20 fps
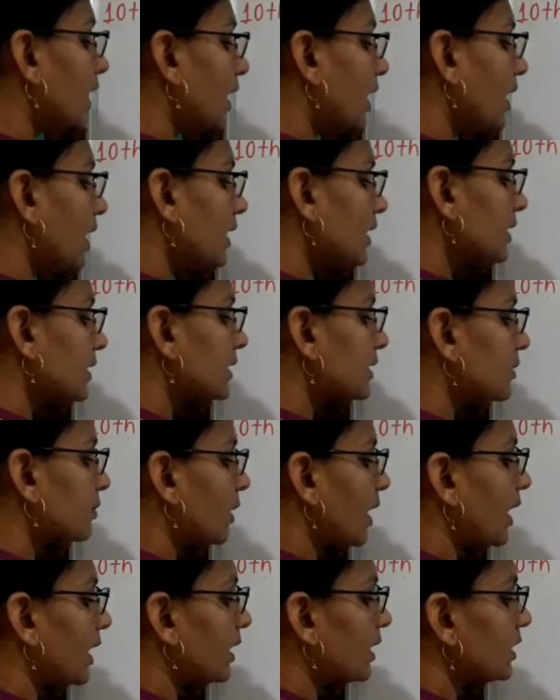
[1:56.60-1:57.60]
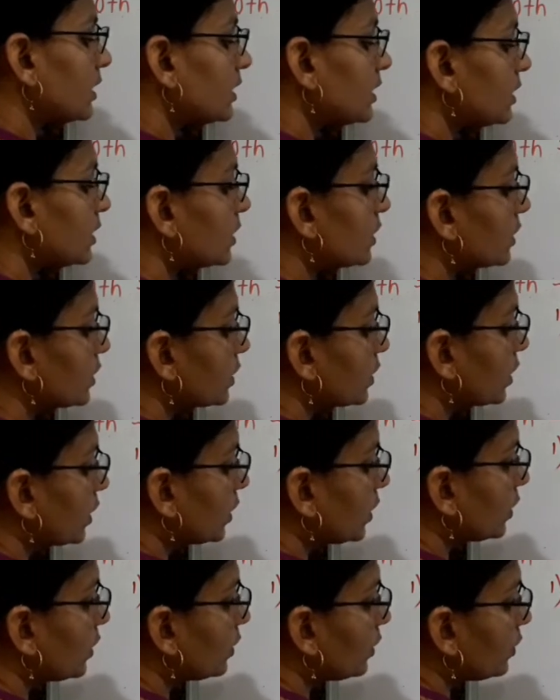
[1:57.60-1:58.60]
x minus
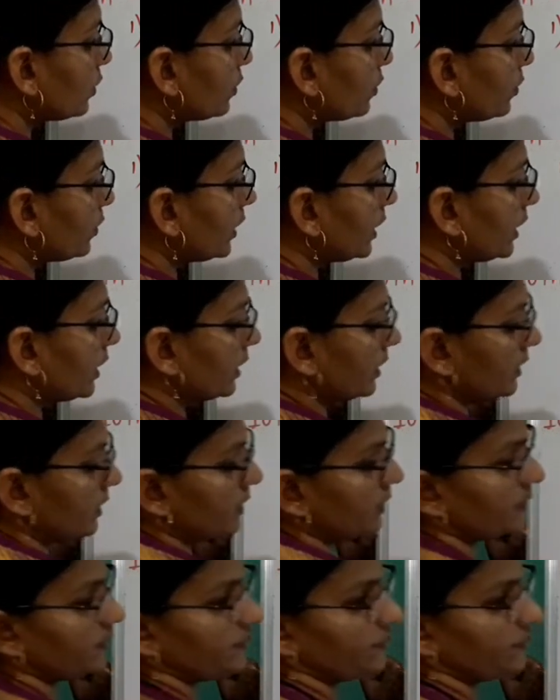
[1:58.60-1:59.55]
2 years.